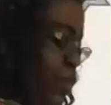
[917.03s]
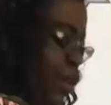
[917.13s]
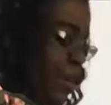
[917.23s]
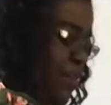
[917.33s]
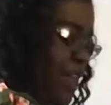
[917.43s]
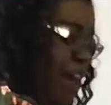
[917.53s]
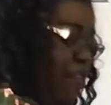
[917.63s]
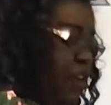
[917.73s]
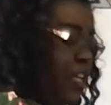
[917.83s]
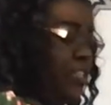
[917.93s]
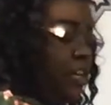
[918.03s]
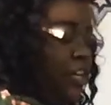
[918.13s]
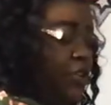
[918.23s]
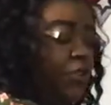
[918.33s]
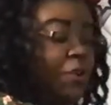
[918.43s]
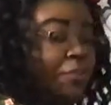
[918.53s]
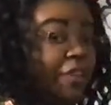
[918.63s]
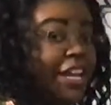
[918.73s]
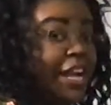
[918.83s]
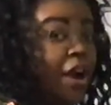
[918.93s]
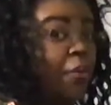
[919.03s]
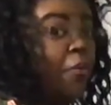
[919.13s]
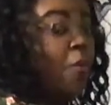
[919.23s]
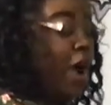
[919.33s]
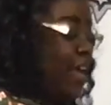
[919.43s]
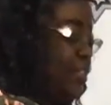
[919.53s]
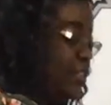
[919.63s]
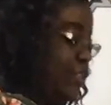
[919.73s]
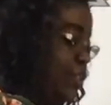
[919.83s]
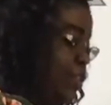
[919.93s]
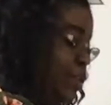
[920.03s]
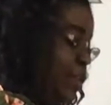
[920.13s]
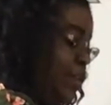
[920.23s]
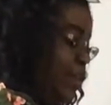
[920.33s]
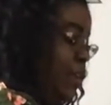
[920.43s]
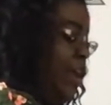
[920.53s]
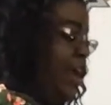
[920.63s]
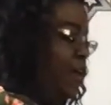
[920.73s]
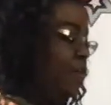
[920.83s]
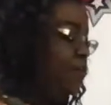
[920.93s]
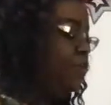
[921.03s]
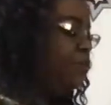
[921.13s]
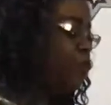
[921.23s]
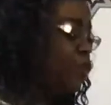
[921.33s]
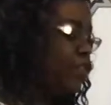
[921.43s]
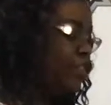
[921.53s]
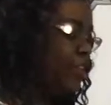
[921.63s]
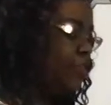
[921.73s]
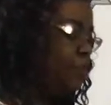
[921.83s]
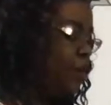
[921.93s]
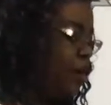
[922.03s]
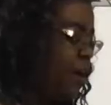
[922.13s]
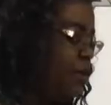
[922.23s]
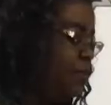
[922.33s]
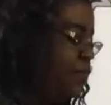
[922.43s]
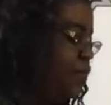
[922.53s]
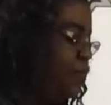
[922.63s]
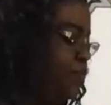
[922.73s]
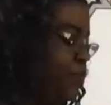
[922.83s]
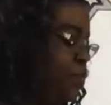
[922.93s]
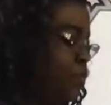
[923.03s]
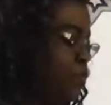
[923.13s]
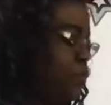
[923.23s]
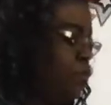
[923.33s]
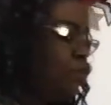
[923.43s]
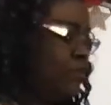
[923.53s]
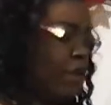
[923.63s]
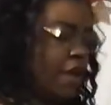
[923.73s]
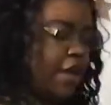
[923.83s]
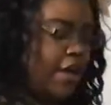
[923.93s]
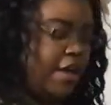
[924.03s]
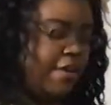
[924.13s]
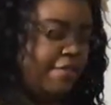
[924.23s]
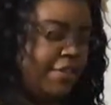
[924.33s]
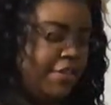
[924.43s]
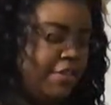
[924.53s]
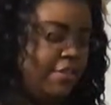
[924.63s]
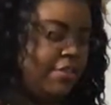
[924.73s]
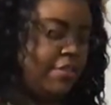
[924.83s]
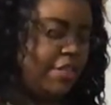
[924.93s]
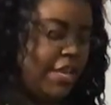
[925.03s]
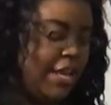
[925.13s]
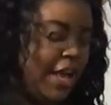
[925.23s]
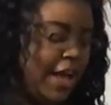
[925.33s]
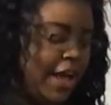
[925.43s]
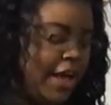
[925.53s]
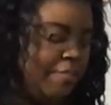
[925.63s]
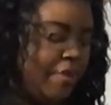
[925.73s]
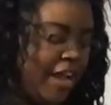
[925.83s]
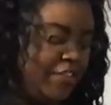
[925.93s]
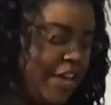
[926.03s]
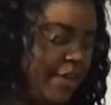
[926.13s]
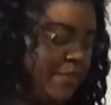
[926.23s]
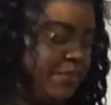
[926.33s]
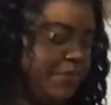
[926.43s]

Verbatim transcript: Because now we're going to start incorporating our white. Now, for this part of the uh, project,